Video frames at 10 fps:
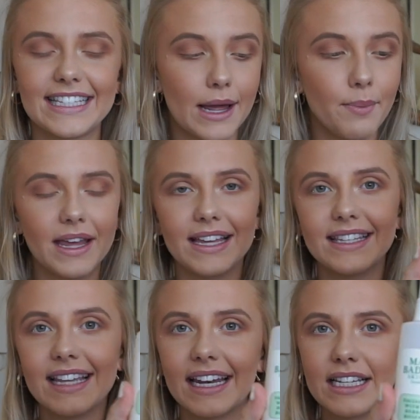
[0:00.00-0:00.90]
step
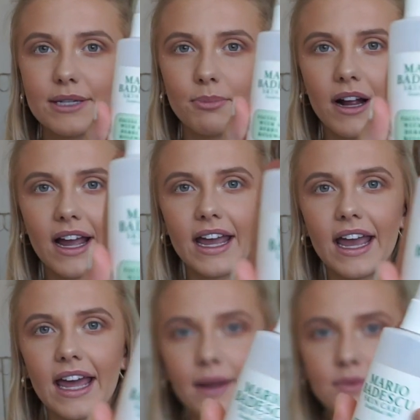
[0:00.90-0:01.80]
is setting
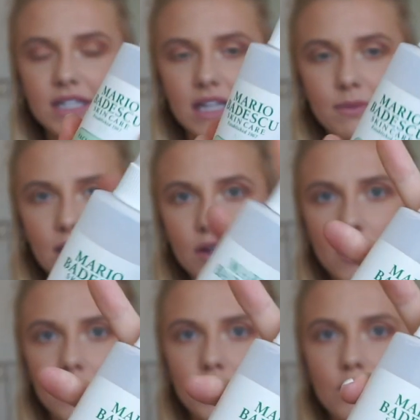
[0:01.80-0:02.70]
spray, and I'm just gonna be
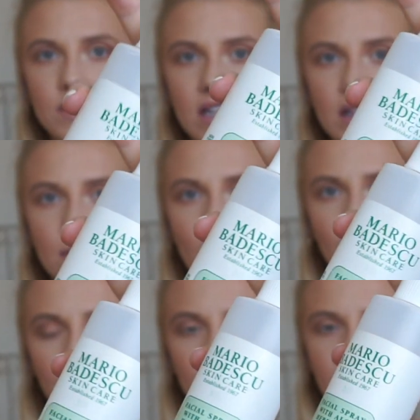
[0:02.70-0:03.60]
using the
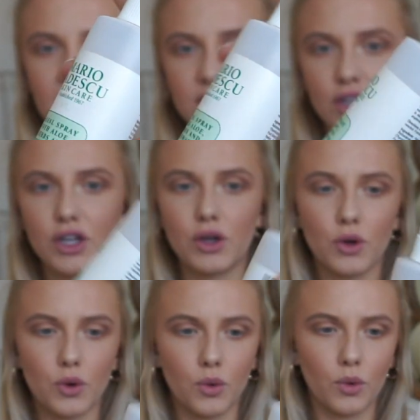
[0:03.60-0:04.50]
Mario
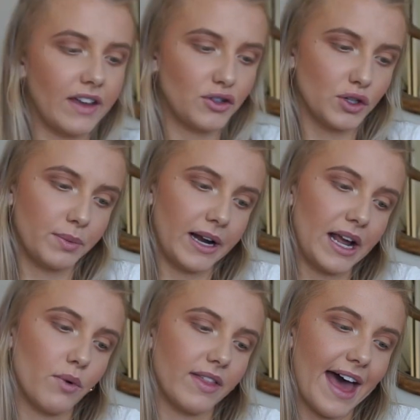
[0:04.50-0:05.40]
Badescu facial
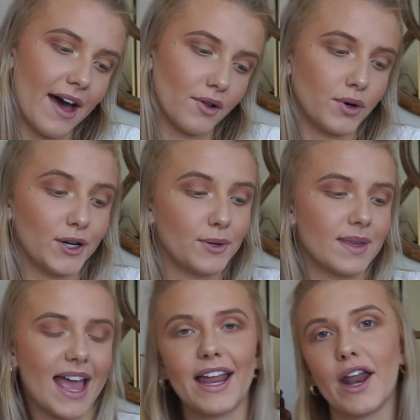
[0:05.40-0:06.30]
spray with aloe herbs
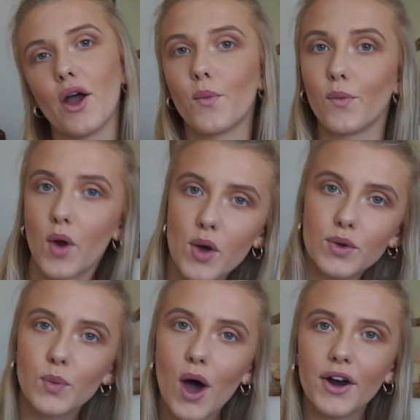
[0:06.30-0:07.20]
and
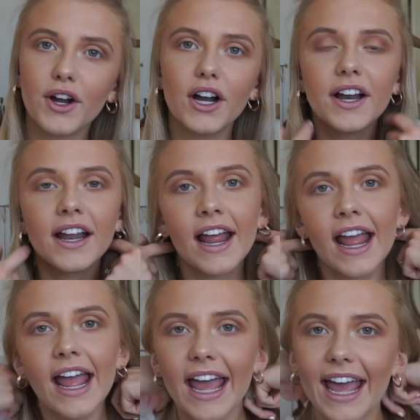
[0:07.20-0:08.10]
rose water.
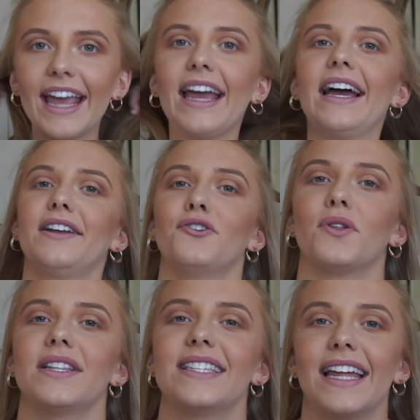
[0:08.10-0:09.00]
And
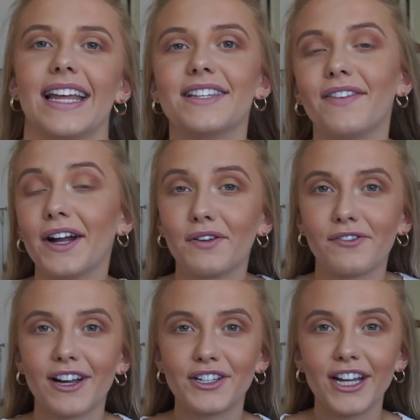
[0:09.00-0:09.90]
Nolan said it's very
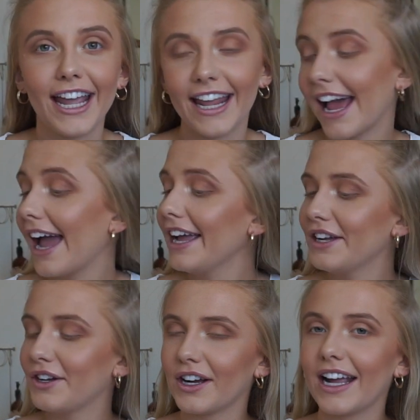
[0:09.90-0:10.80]
refreshing, and I
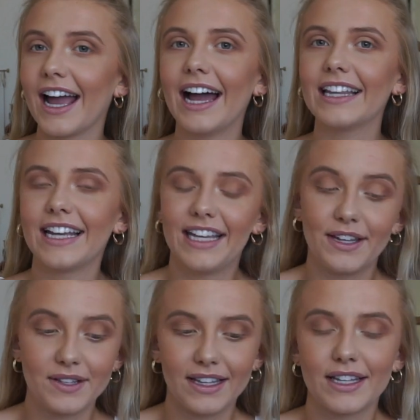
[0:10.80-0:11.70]
agree. I like
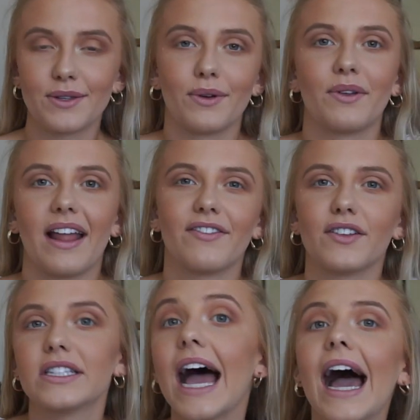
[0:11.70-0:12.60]
using this one when I
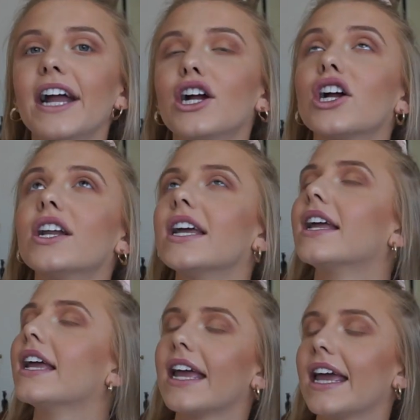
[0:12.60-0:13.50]
feel tired
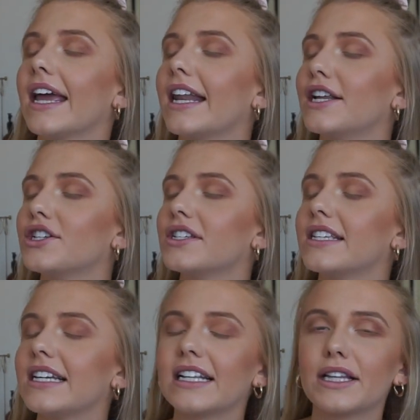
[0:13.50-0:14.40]
and I just
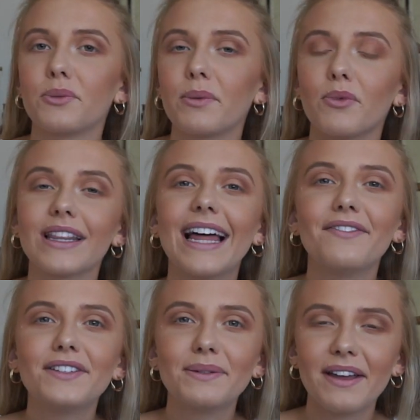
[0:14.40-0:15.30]
need a little bit more
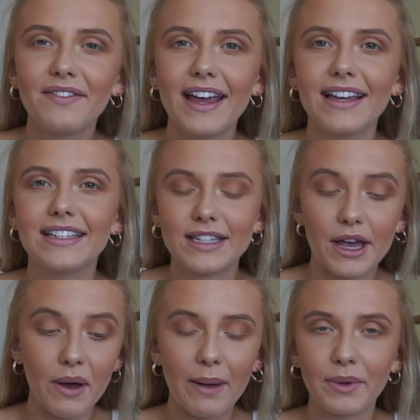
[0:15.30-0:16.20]
life to my face, so
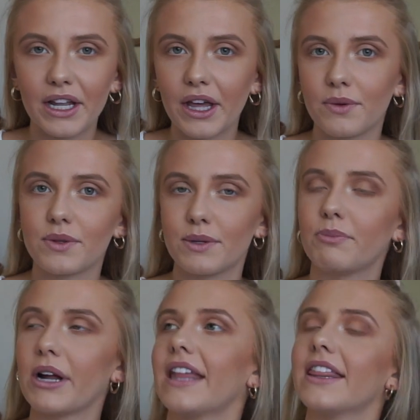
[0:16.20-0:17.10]
I'm gonna go
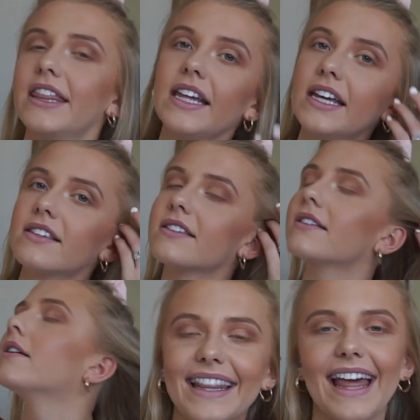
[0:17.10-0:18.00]
spray this.
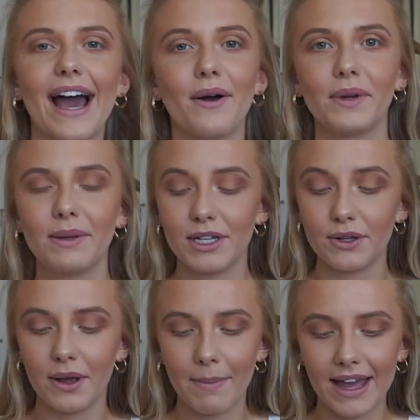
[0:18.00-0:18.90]
Now I'm gonna be
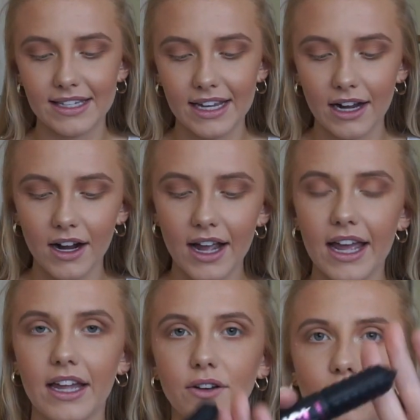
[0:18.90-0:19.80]
doing mascara,
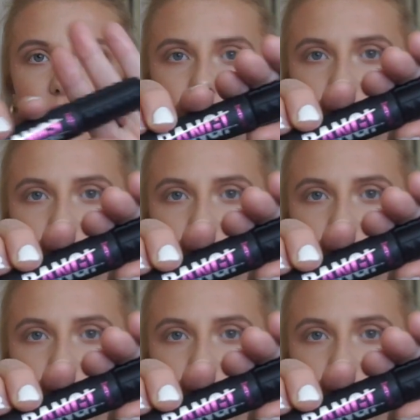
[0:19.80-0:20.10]
and Nolan